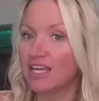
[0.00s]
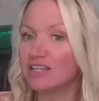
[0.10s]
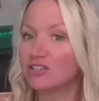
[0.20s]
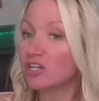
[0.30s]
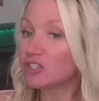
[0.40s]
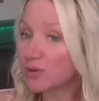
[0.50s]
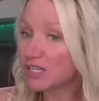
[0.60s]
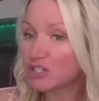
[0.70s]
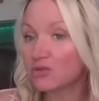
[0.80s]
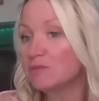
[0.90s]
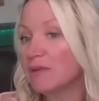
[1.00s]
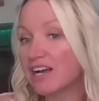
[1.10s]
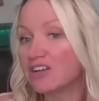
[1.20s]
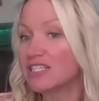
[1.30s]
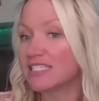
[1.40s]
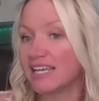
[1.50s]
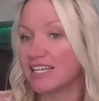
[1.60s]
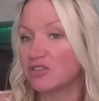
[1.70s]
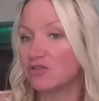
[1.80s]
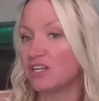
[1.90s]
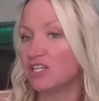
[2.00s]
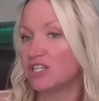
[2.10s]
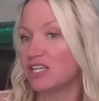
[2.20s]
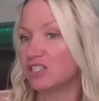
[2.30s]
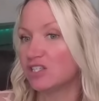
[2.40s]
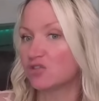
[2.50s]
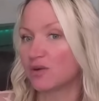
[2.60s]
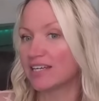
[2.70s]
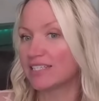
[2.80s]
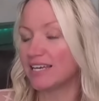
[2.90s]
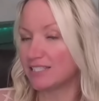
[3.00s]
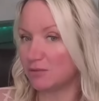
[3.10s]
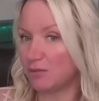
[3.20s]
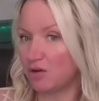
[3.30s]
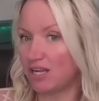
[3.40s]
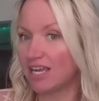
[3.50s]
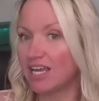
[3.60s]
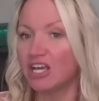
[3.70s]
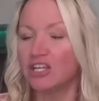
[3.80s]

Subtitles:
Now, Dr. Rentschler was back on the stand to finish his direct testimony.